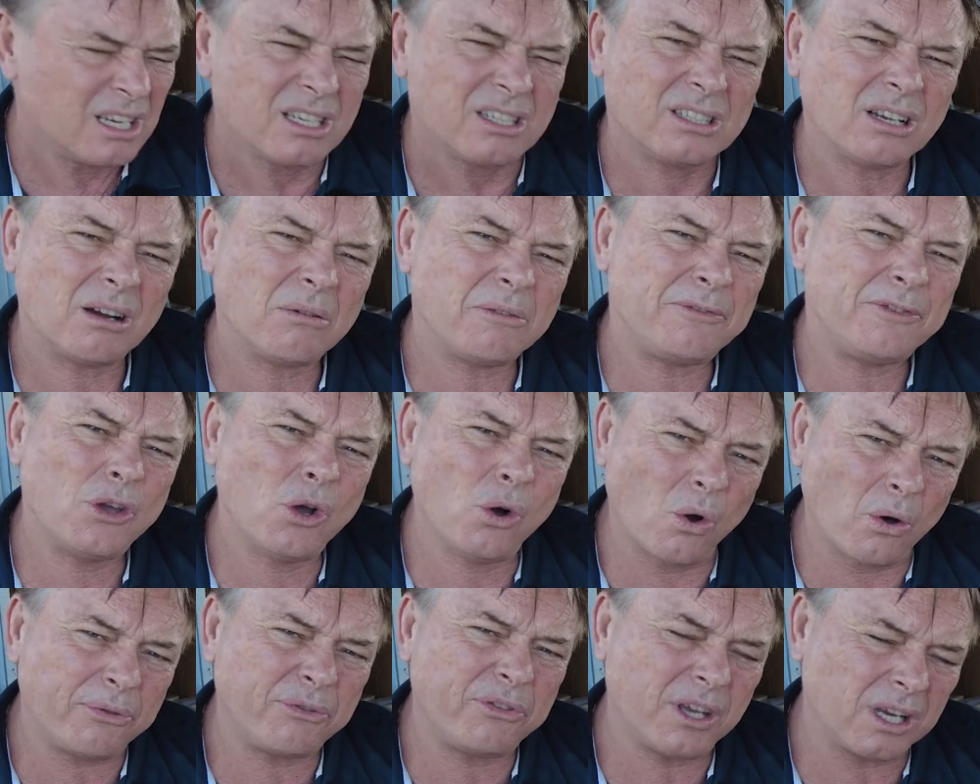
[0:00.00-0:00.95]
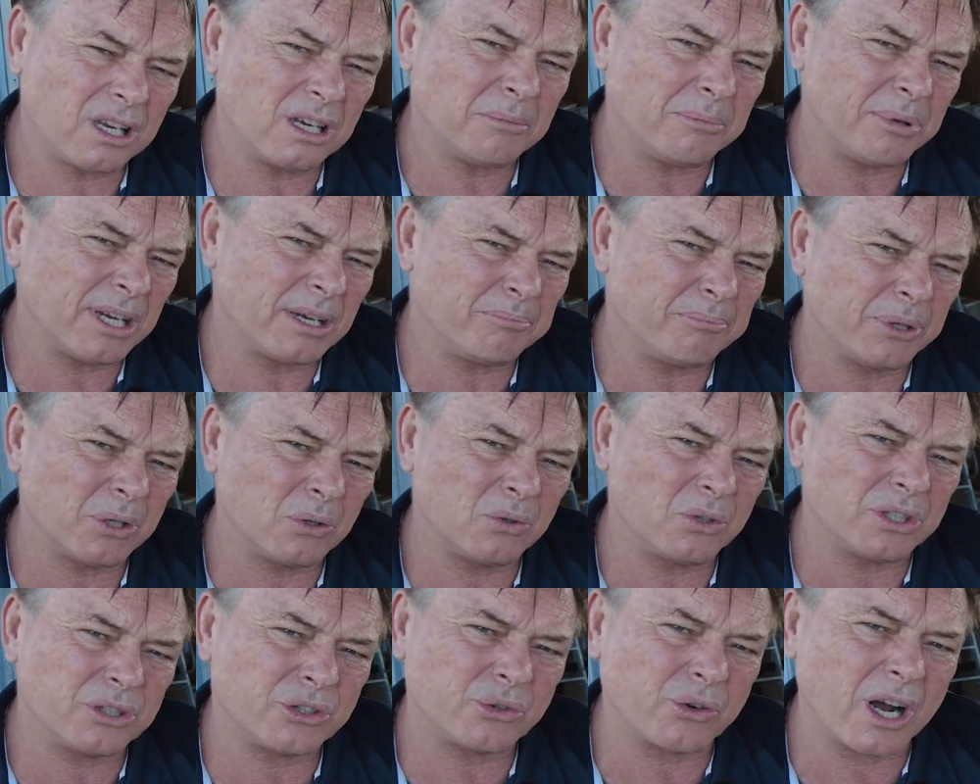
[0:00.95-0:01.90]
So if you're thinking about
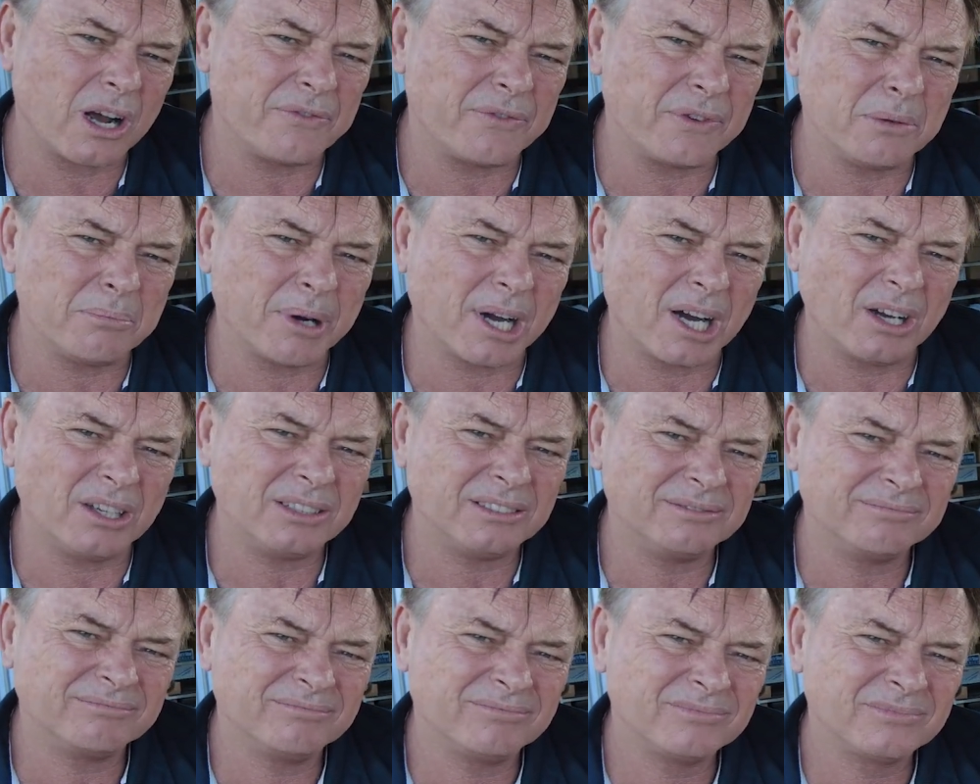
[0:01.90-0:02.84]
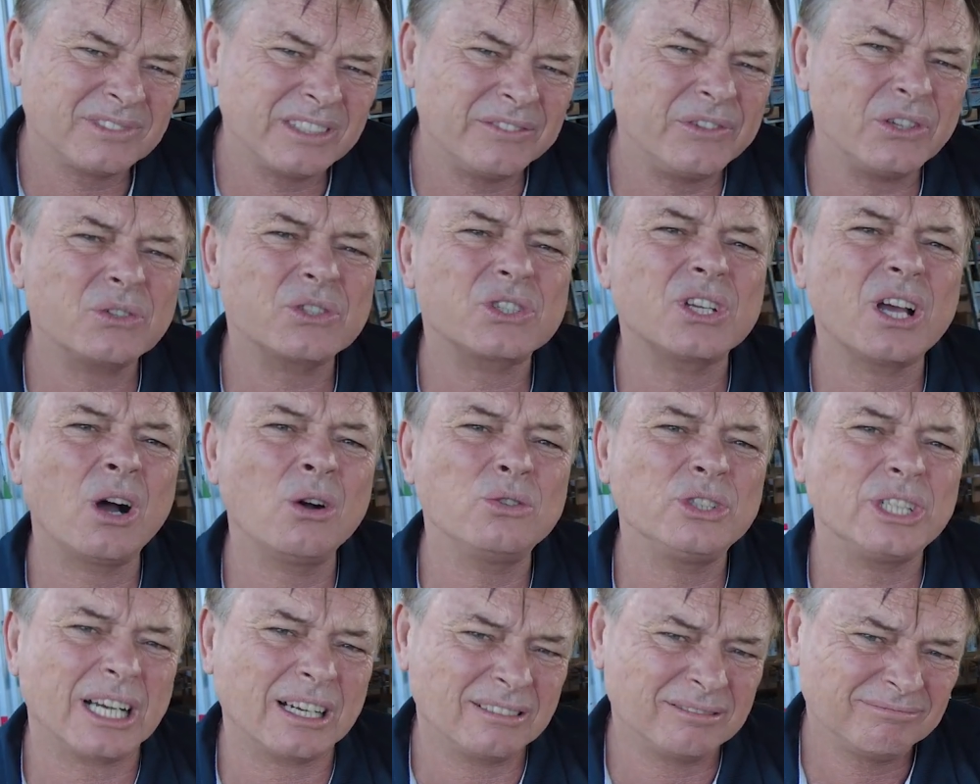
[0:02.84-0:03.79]
building a trophy boat, if you're a
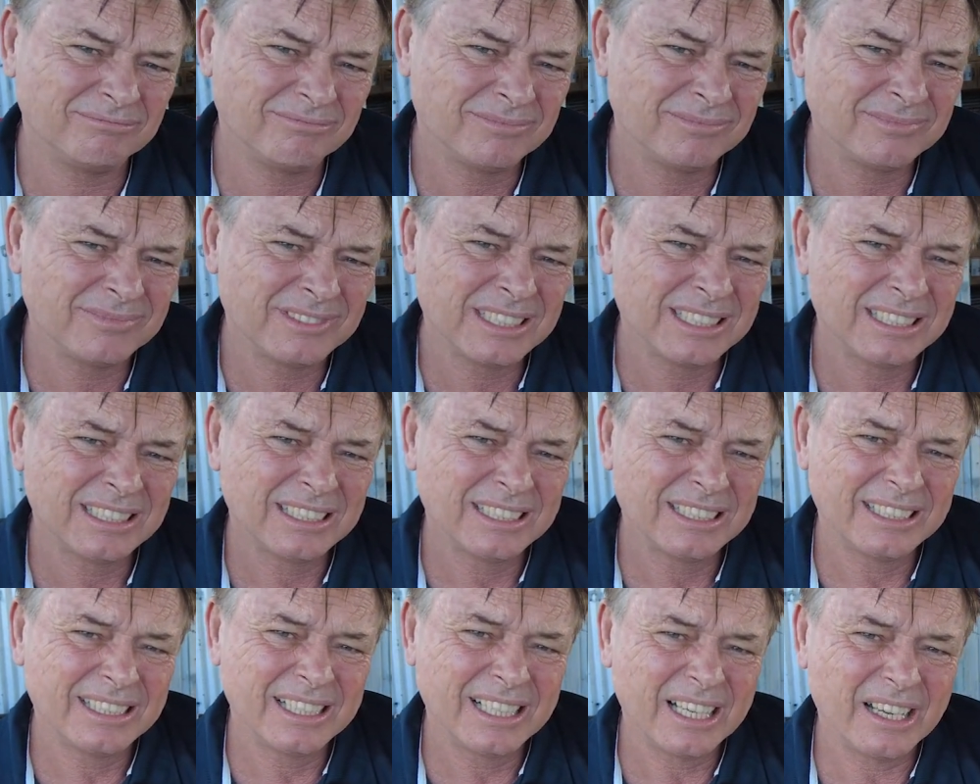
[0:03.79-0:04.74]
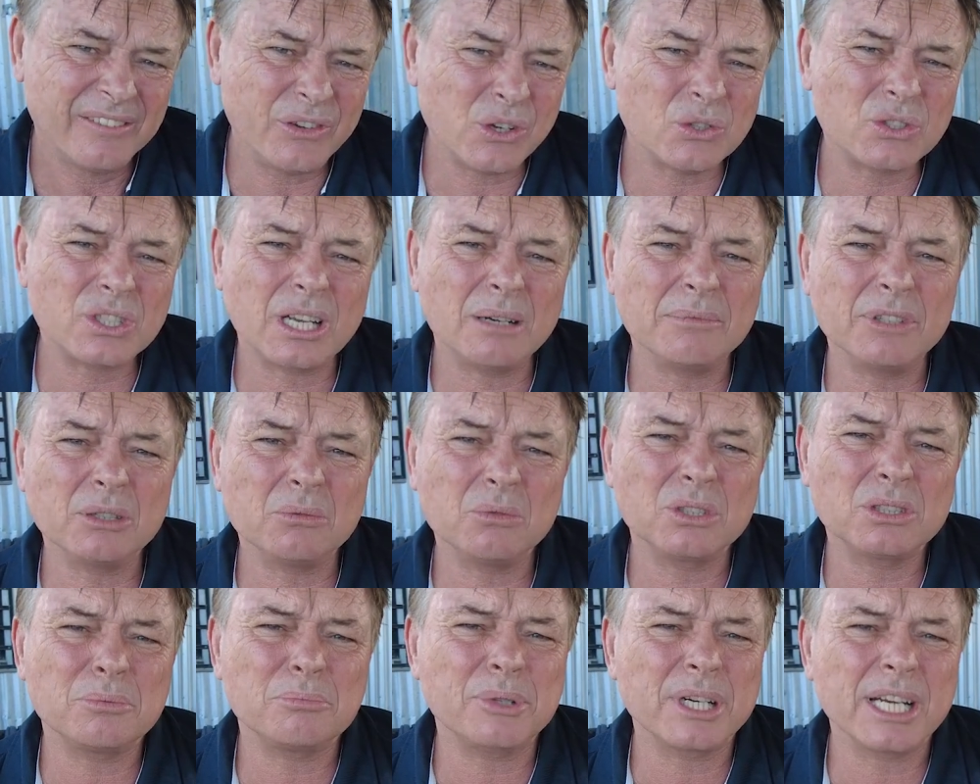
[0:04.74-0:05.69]
soldier, if you're someone that
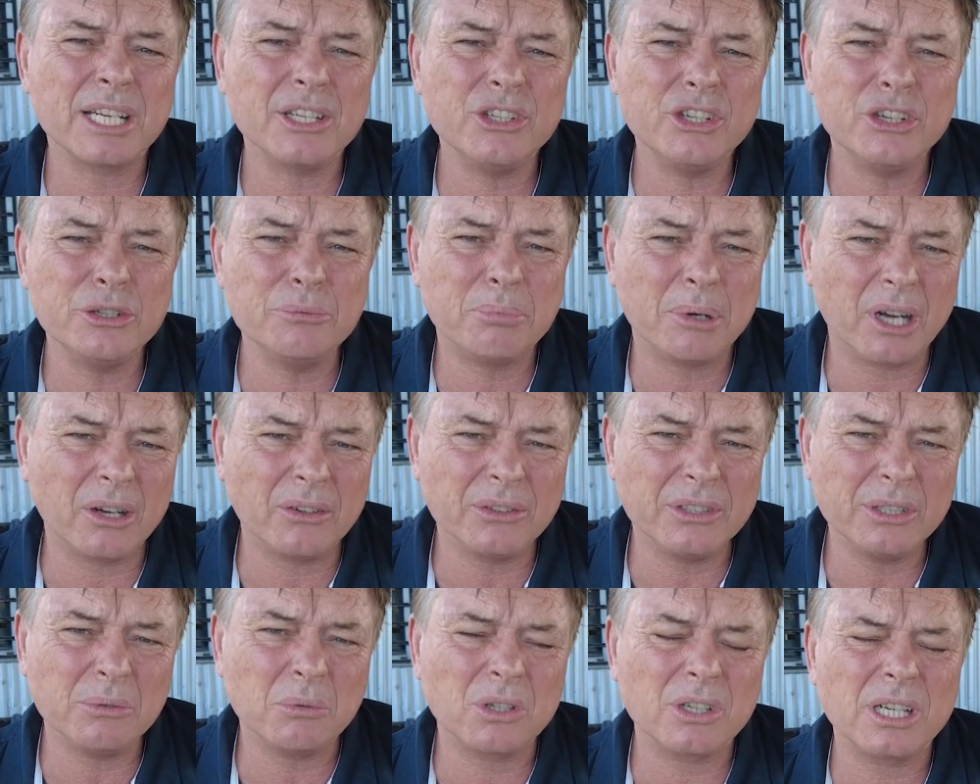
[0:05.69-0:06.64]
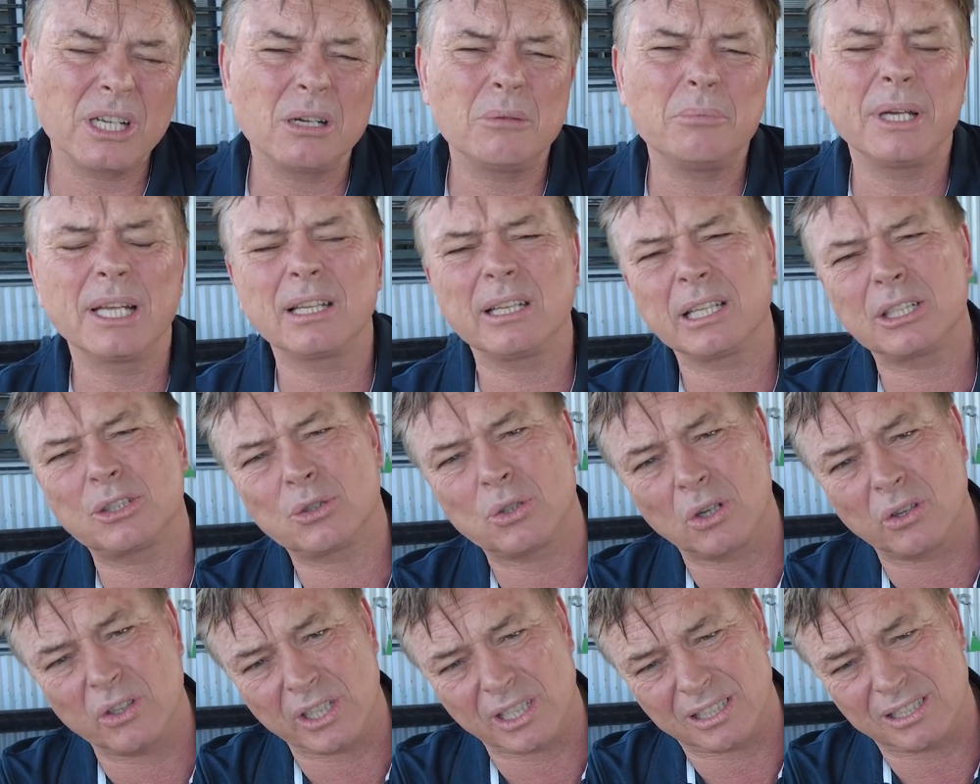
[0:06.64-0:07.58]
wants a brand new boat, you want to know about
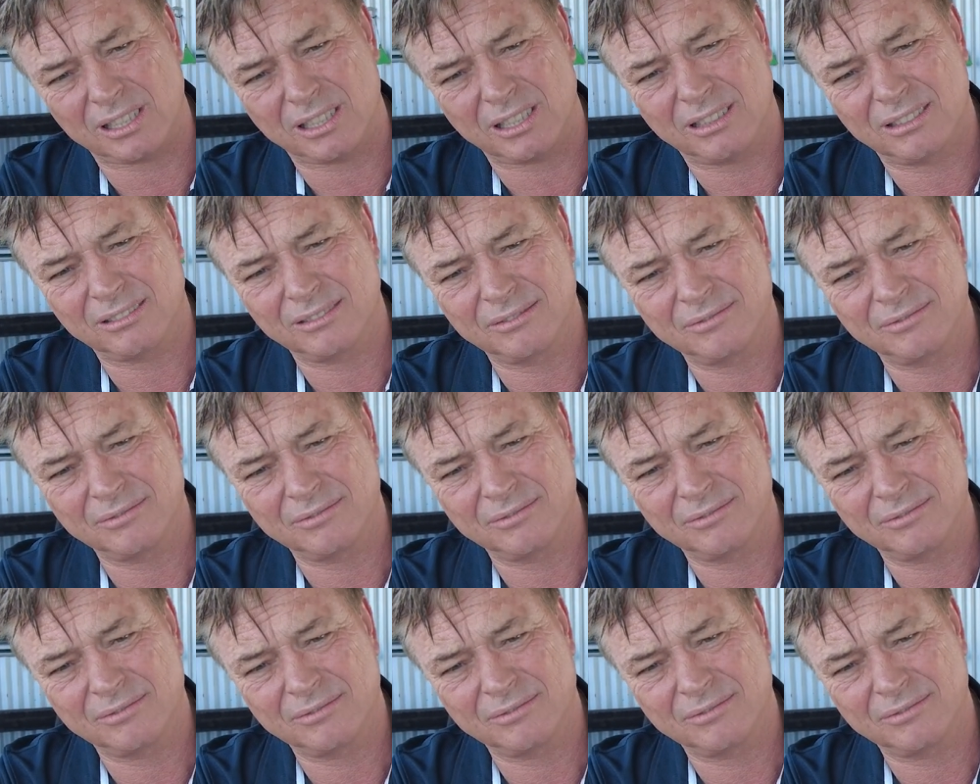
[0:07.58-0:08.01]
electronics,